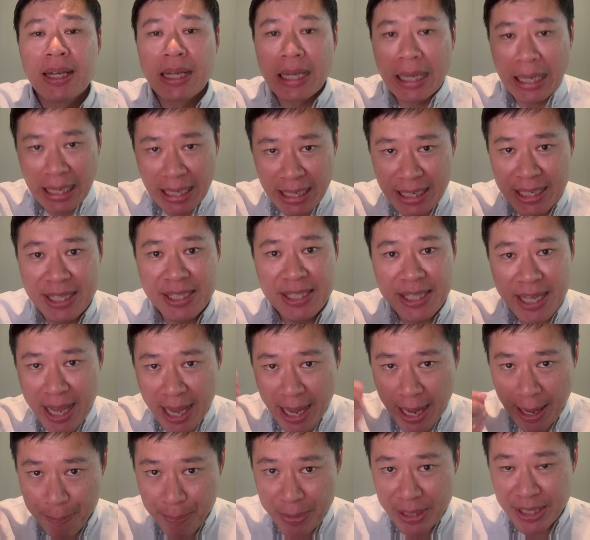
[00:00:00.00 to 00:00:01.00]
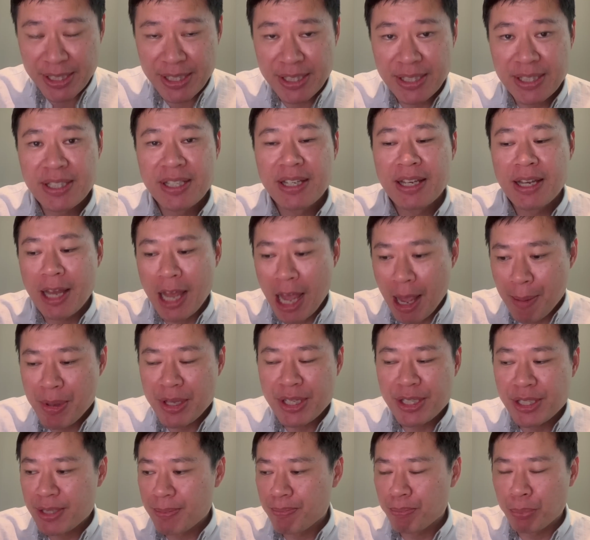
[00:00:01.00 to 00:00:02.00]
It is habits.
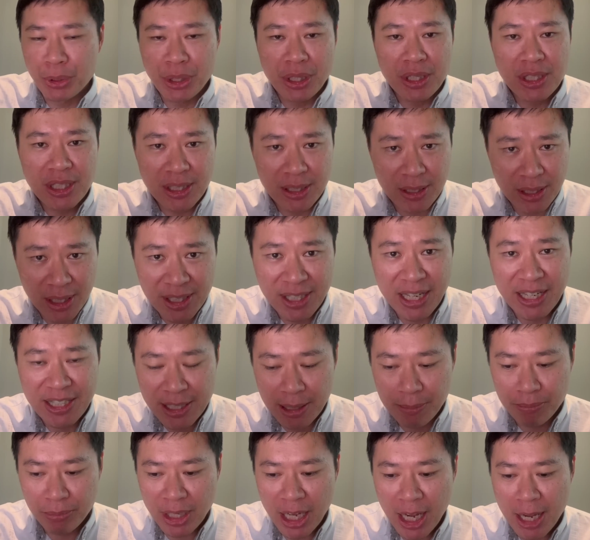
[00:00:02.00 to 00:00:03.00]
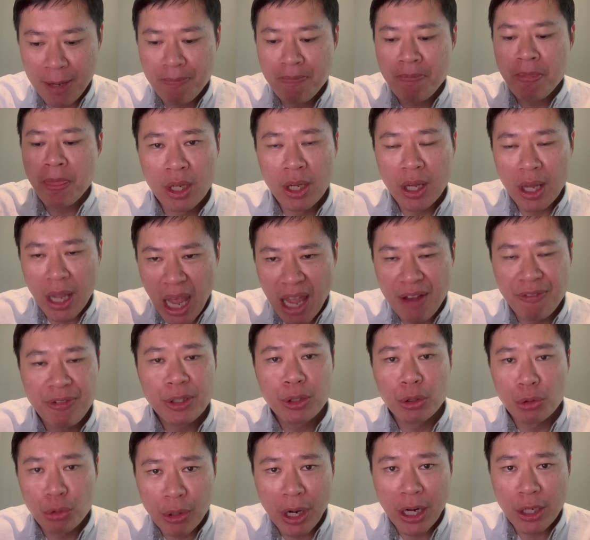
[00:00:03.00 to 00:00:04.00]
Habits, putting aside some time, having
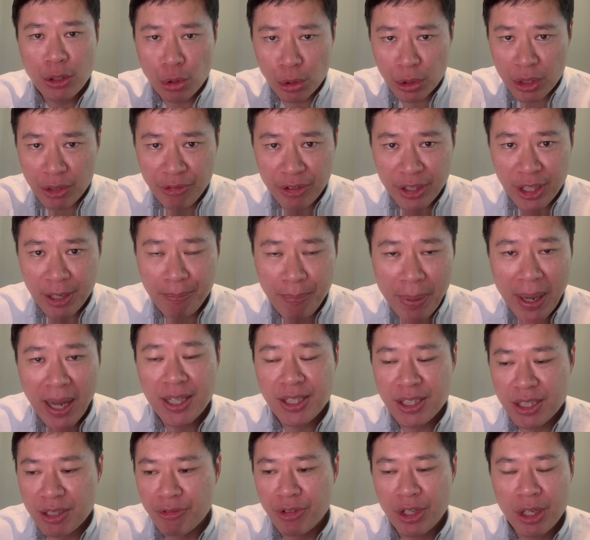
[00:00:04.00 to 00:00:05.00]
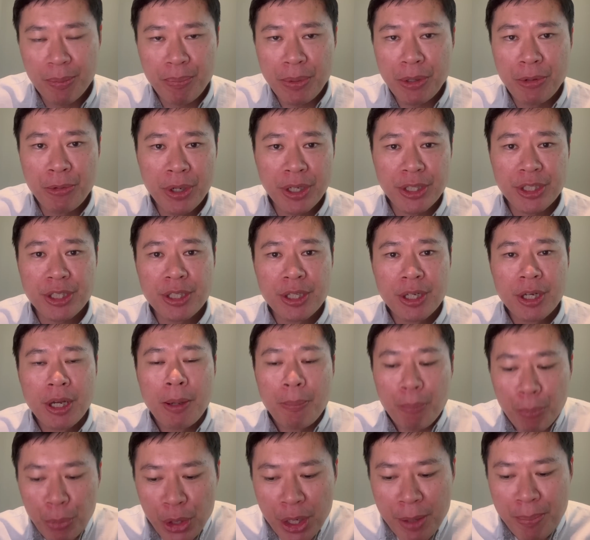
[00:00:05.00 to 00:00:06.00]
to grind through difficult parts, difficult periods,
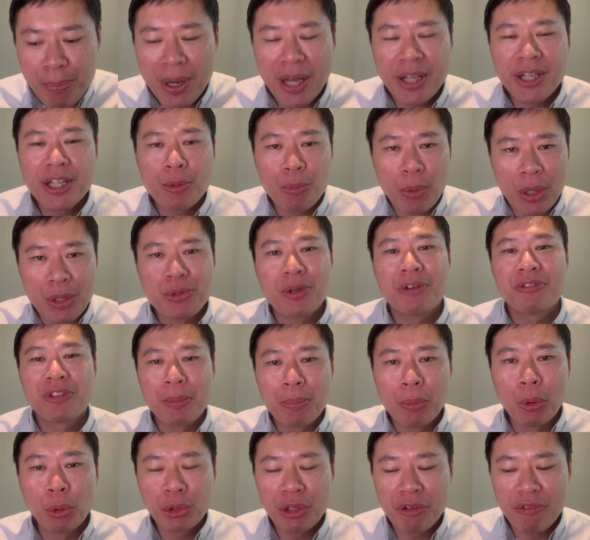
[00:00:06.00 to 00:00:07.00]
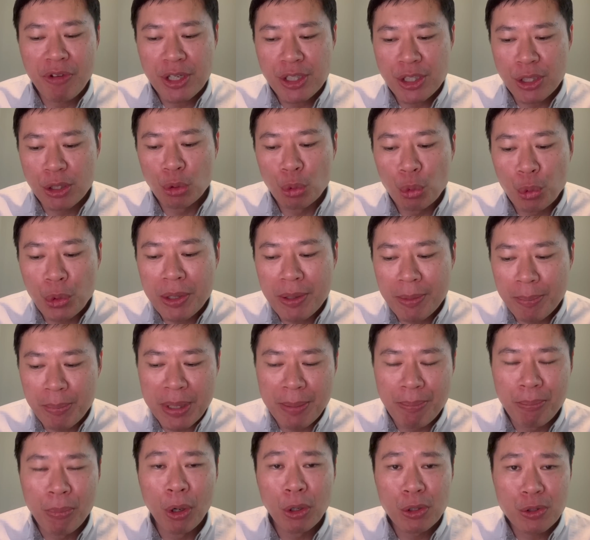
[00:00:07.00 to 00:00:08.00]
pre-planning when you have the motivation, doing a
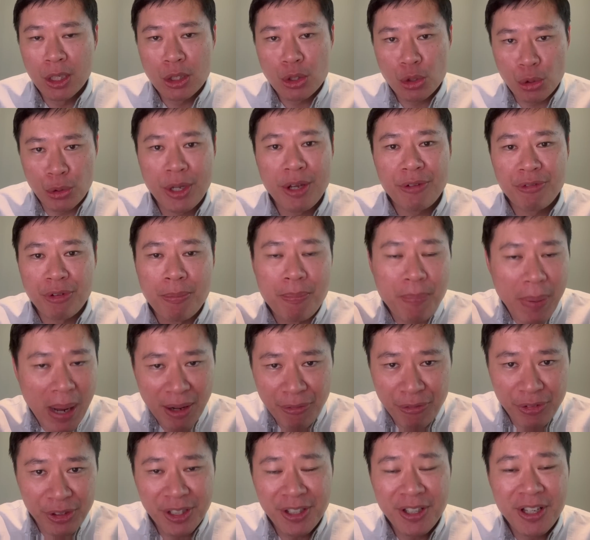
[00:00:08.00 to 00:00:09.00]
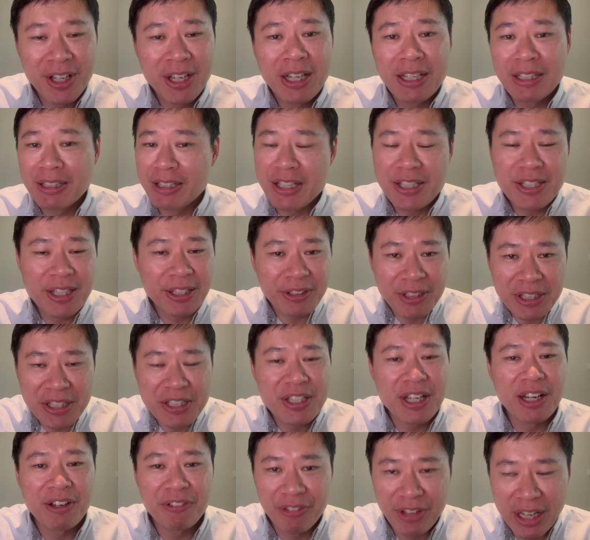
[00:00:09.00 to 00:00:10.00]
bit more so that you have a buffer. These are things
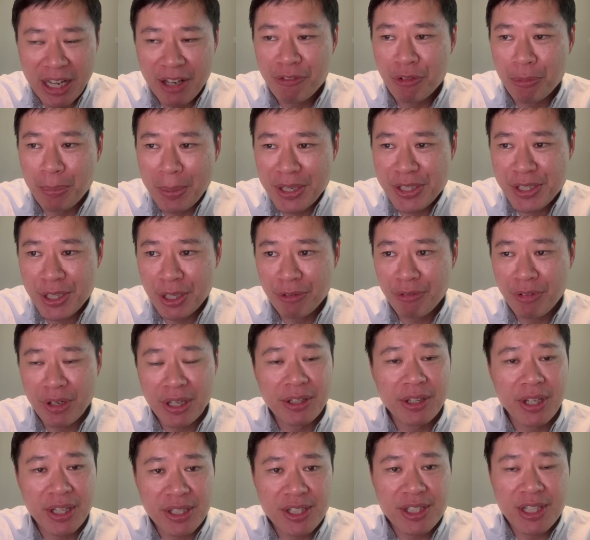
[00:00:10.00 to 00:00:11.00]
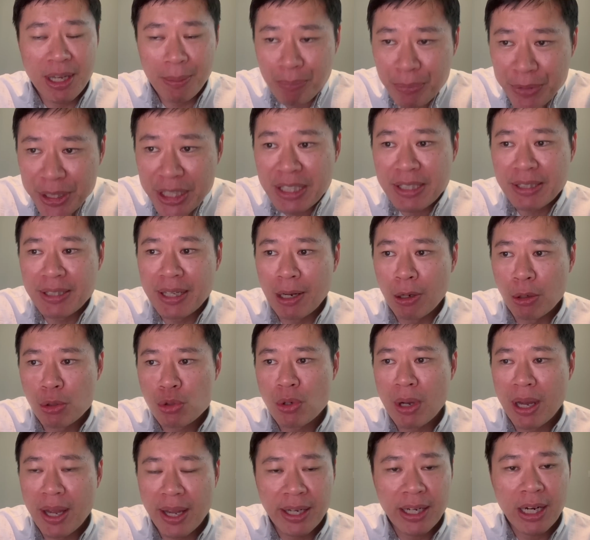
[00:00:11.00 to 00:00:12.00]
that I've done for myself, and that's something that I
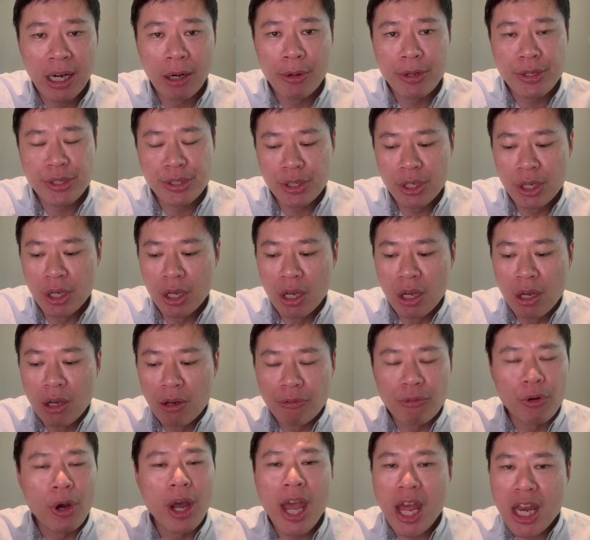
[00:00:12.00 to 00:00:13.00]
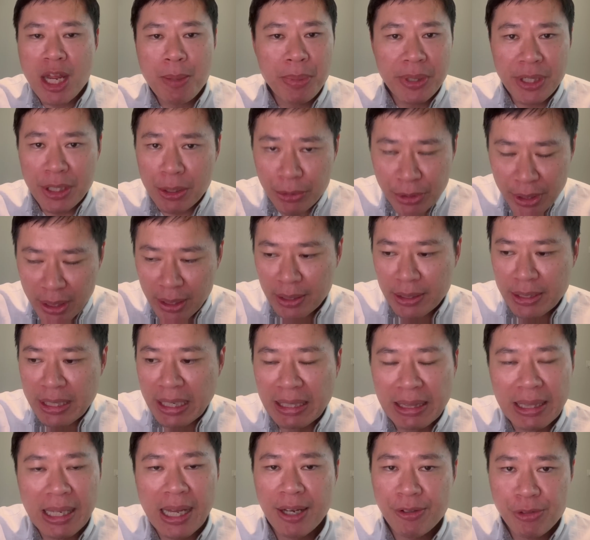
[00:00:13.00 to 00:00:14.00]
also encourage for anybody to take their
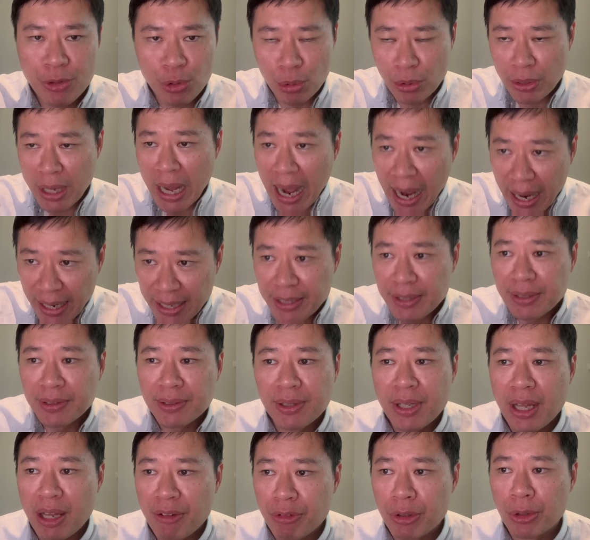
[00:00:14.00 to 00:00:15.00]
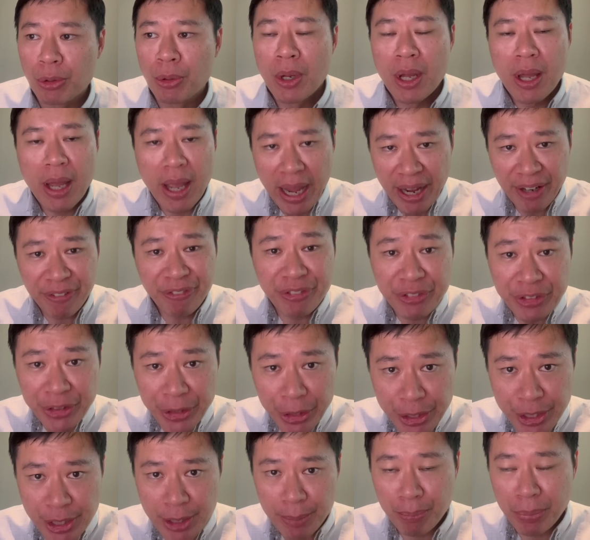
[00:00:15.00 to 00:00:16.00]
lives to a higher level. Have
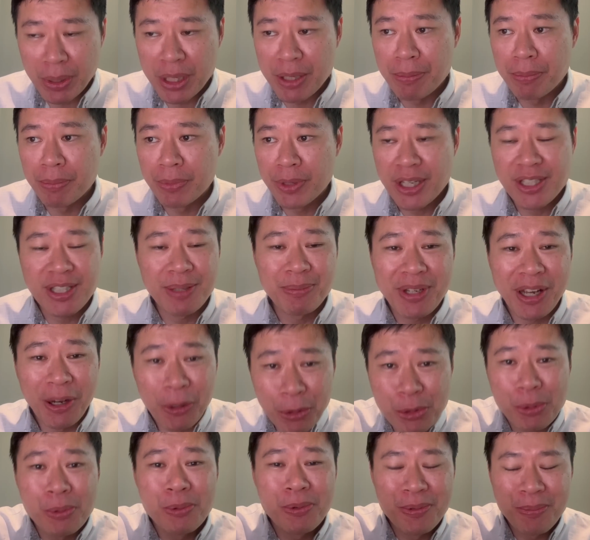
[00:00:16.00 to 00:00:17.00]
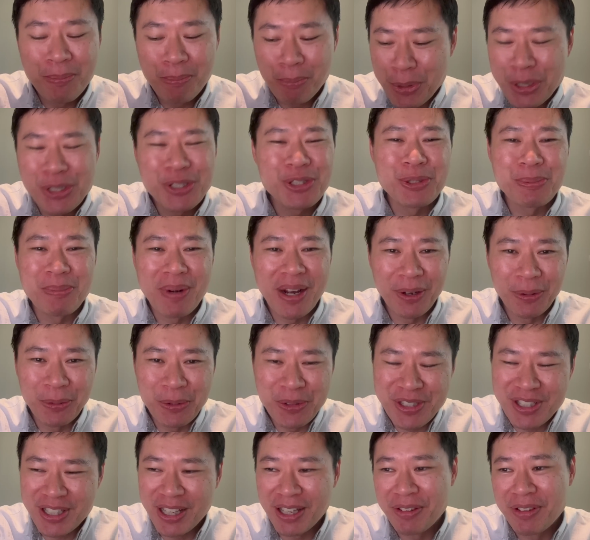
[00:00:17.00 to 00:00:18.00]
discipline. That's something I also preach to my
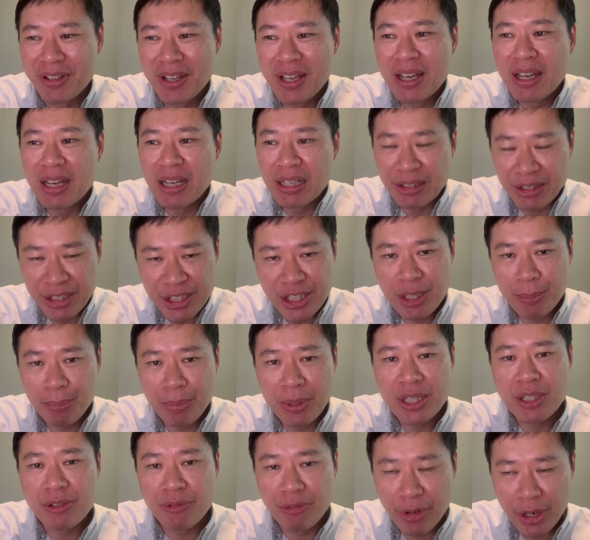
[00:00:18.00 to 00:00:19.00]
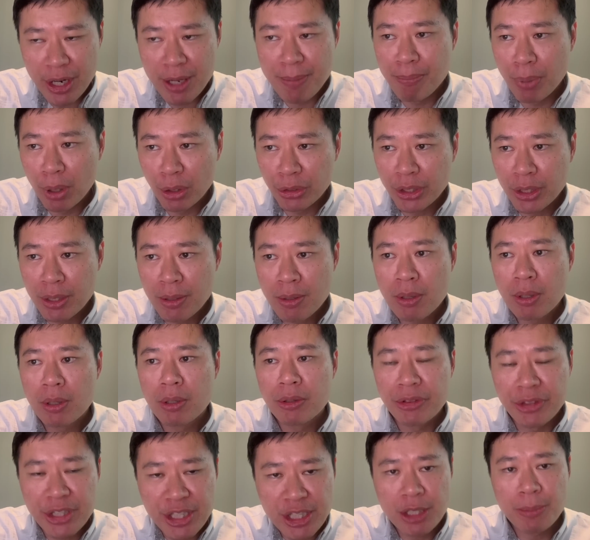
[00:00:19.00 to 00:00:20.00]
own son. Discipline is very important.
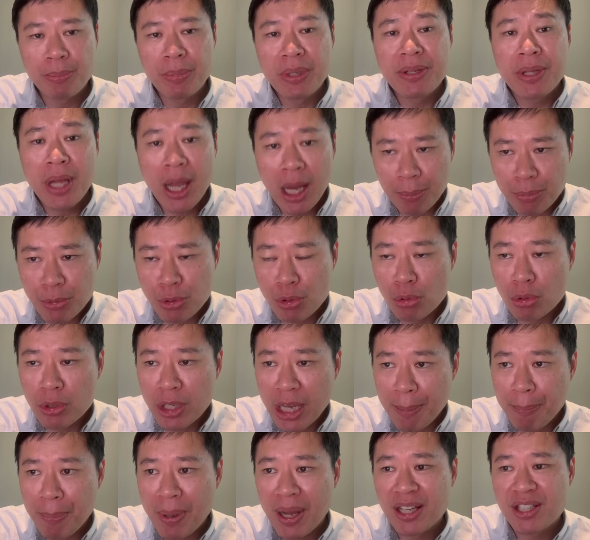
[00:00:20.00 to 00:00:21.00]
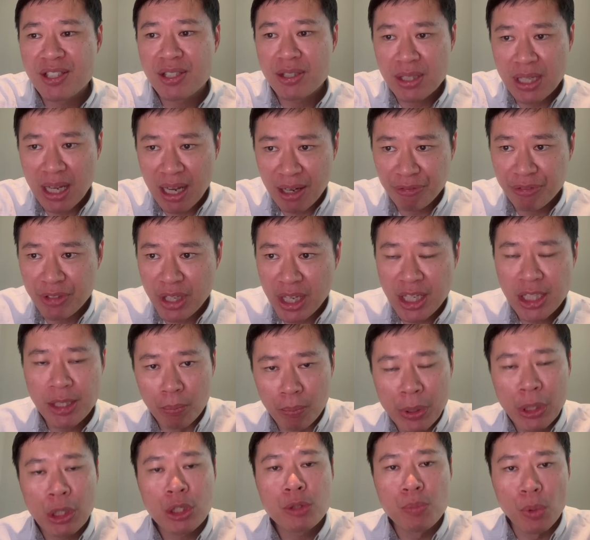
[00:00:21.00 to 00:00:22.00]
Discipline helps you get past tough days
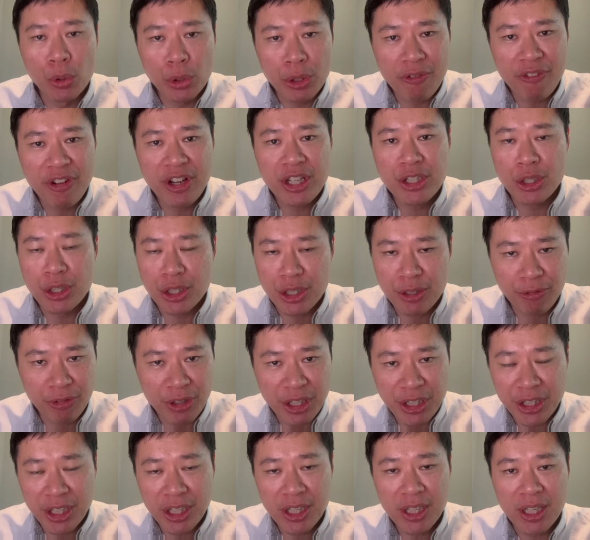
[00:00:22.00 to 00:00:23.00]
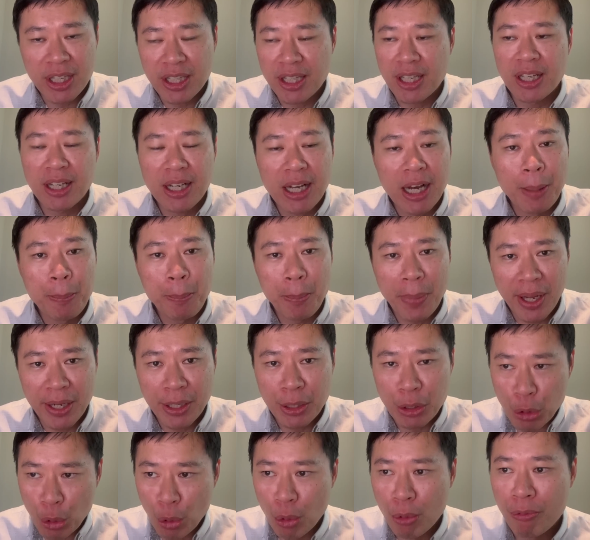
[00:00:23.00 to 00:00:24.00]
because motivation is fleeting. It can come
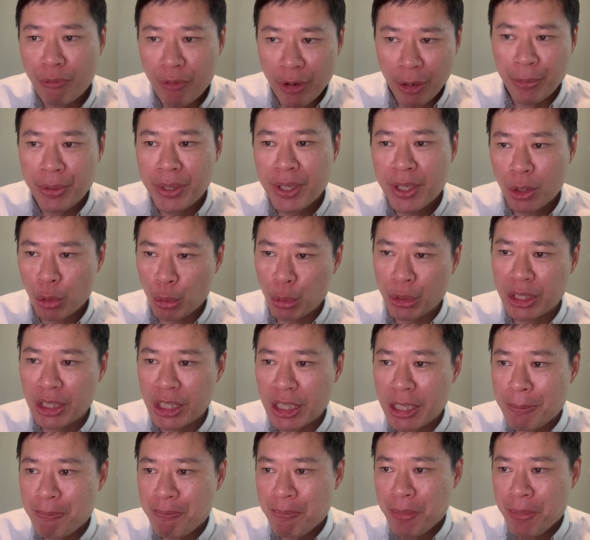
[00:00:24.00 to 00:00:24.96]
and go very quickly.